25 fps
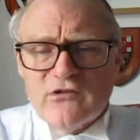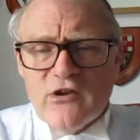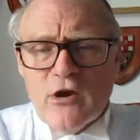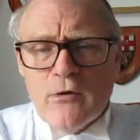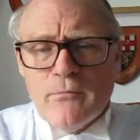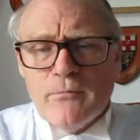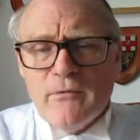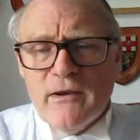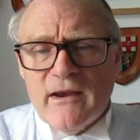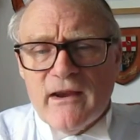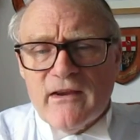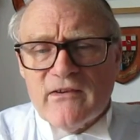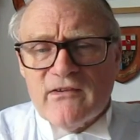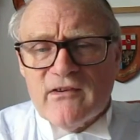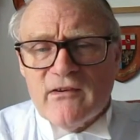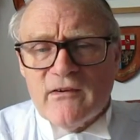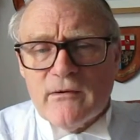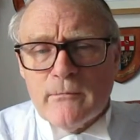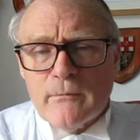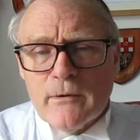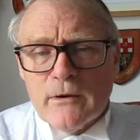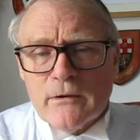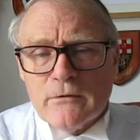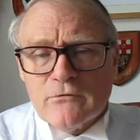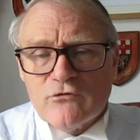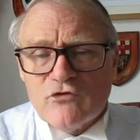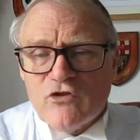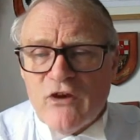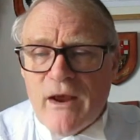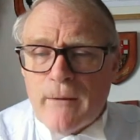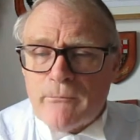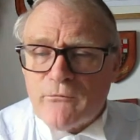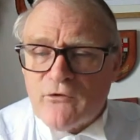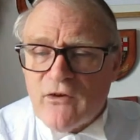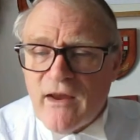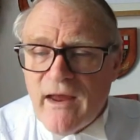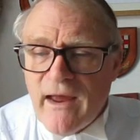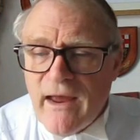opening it in the middle,
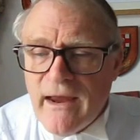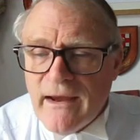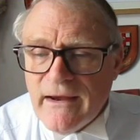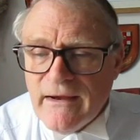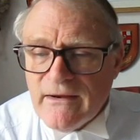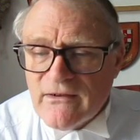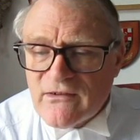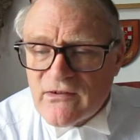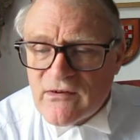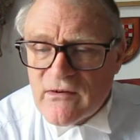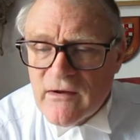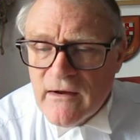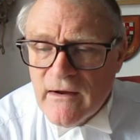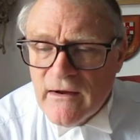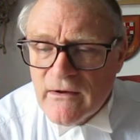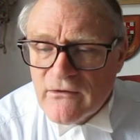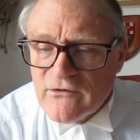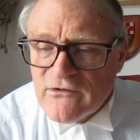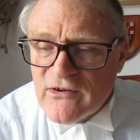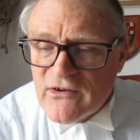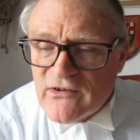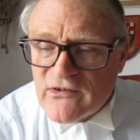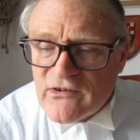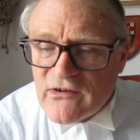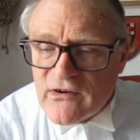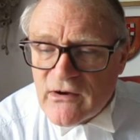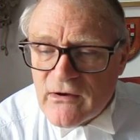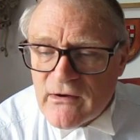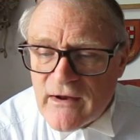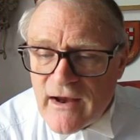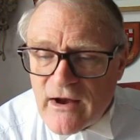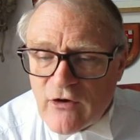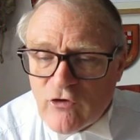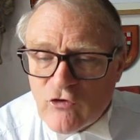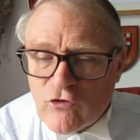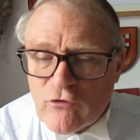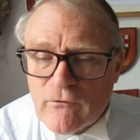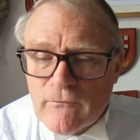chapter 8,
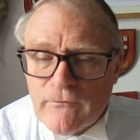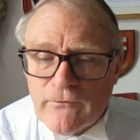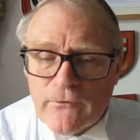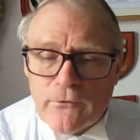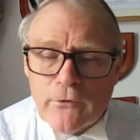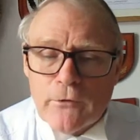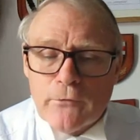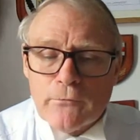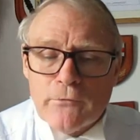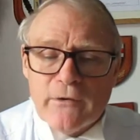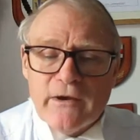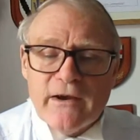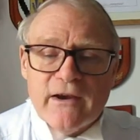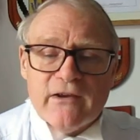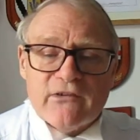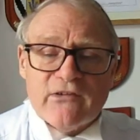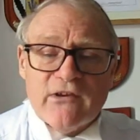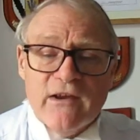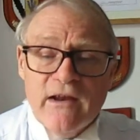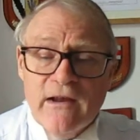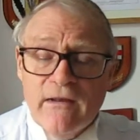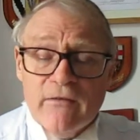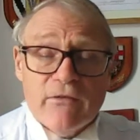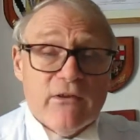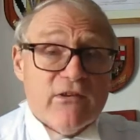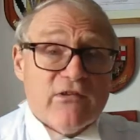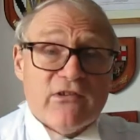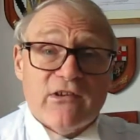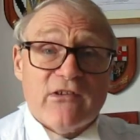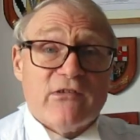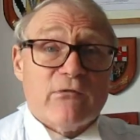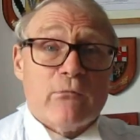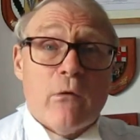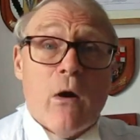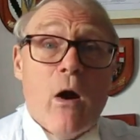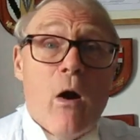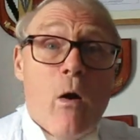disconnection for arrears. This is